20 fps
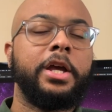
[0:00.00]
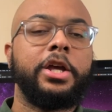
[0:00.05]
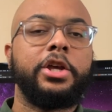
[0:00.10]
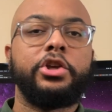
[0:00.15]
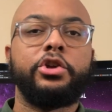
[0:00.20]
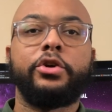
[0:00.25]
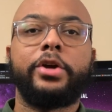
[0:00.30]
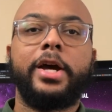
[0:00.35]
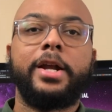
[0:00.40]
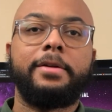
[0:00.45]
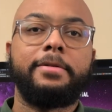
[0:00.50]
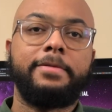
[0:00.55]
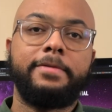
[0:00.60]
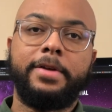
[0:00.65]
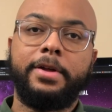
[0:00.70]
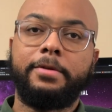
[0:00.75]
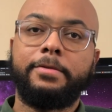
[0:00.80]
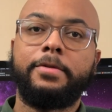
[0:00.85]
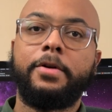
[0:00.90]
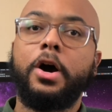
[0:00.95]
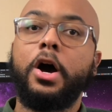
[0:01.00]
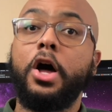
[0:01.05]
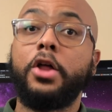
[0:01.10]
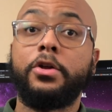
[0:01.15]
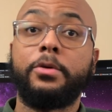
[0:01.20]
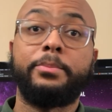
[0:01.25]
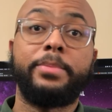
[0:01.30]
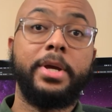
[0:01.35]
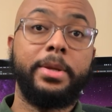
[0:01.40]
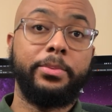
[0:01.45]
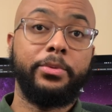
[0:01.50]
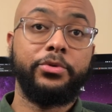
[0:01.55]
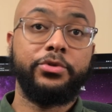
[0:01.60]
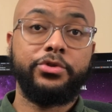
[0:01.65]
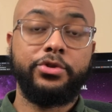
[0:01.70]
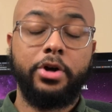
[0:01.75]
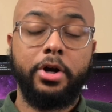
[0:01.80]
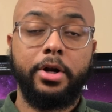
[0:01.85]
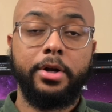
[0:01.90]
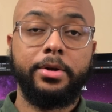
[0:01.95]
get a feel for other people's
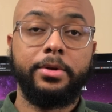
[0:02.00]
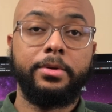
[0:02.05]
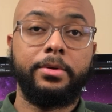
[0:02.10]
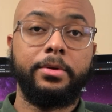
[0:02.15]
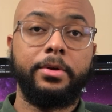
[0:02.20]
chart.